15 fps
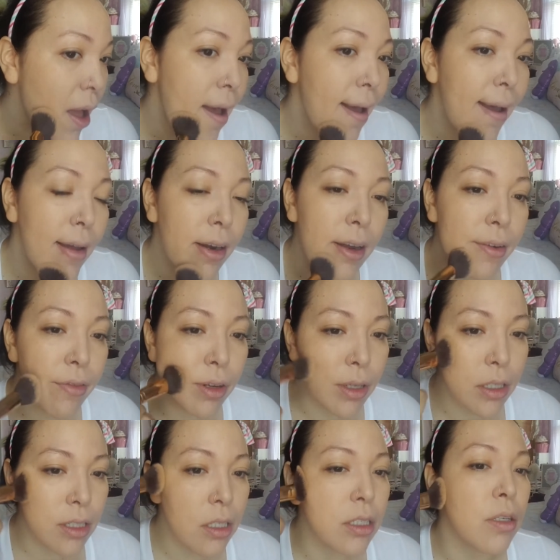it
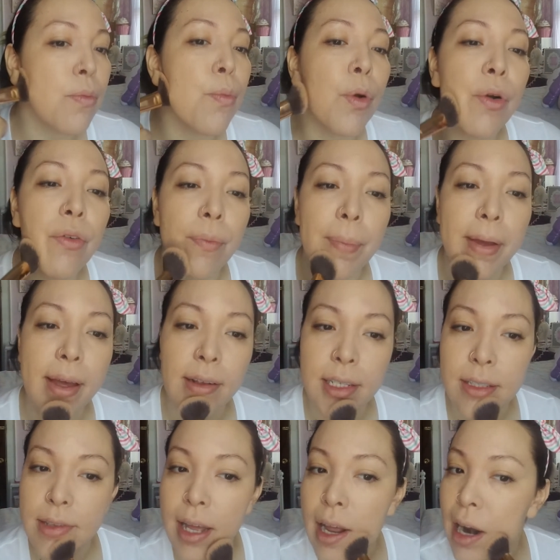really doesn't move
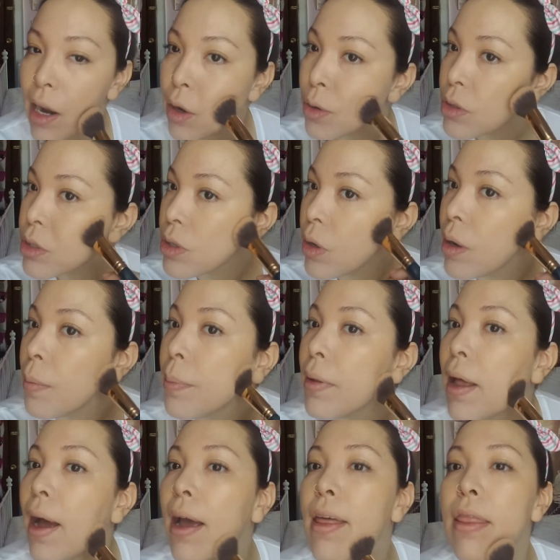because then I also
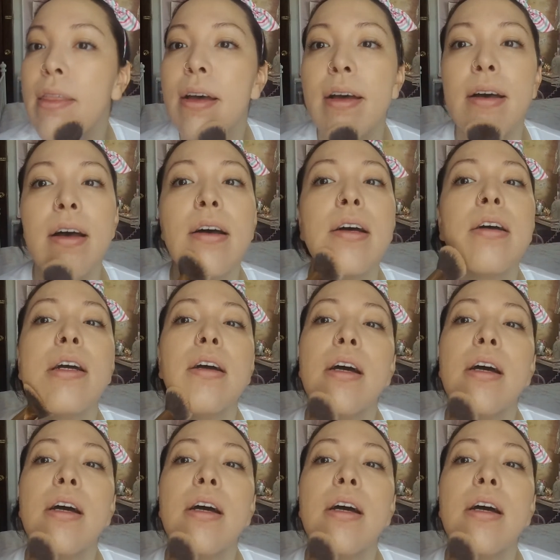apply the